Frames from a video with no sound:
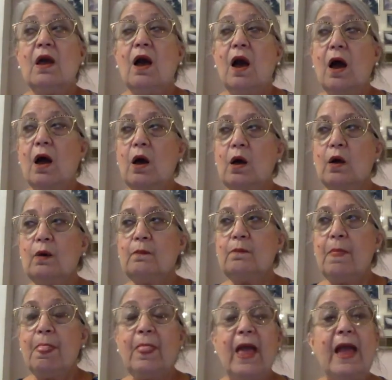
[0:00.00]
And
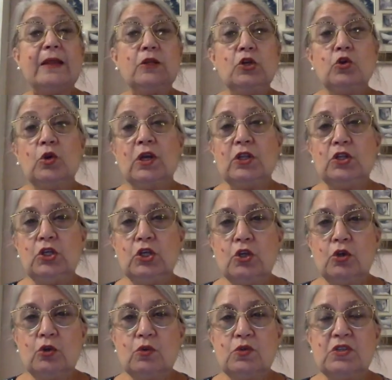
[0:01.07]
you can
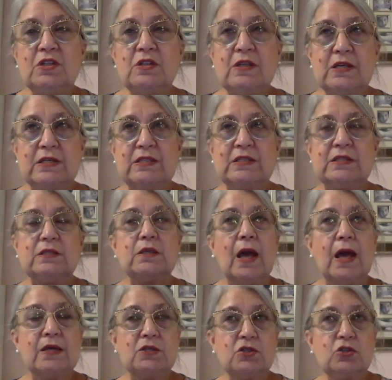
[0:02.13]
use this
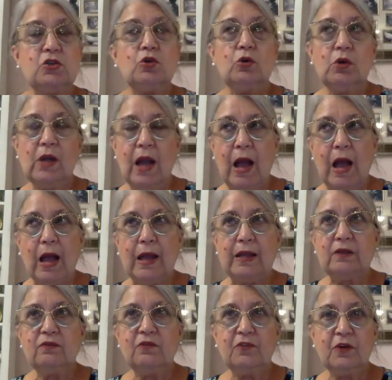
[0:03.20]
as your
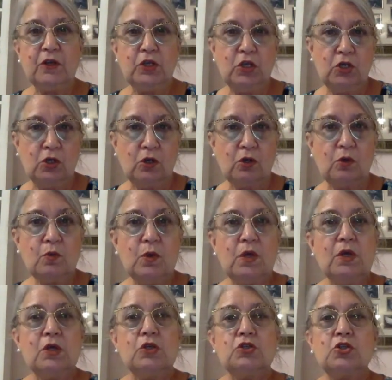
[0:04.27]
guide for you.
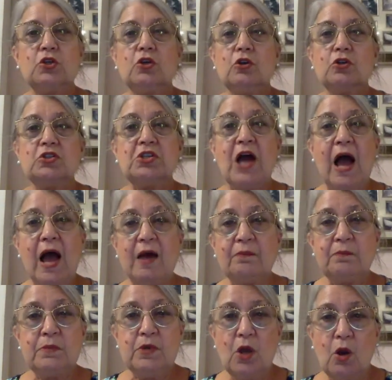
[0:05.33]
So your
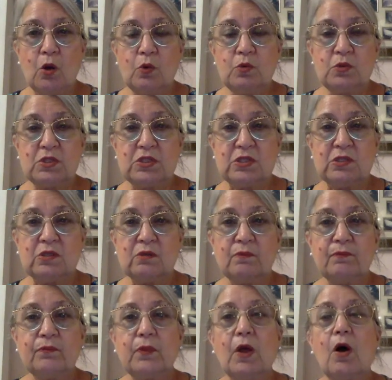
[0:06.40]
top notes,
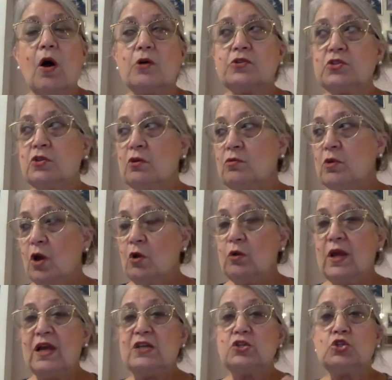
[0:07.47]
also known
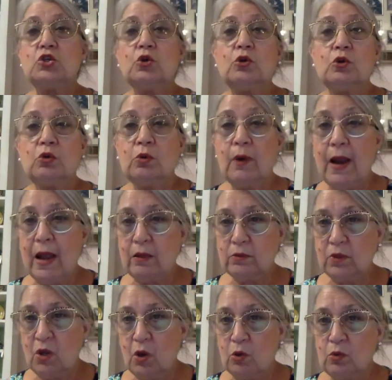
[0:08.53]
as your
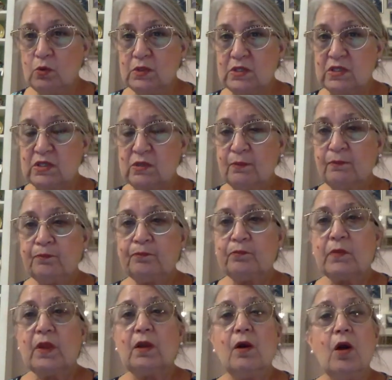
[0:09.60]
crown notes,
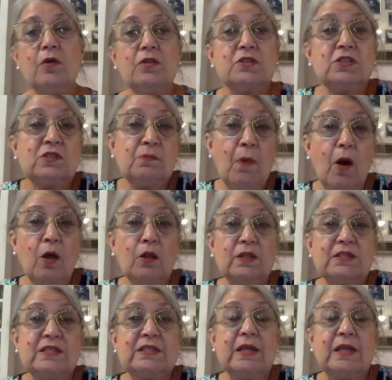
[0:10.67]
are the smallest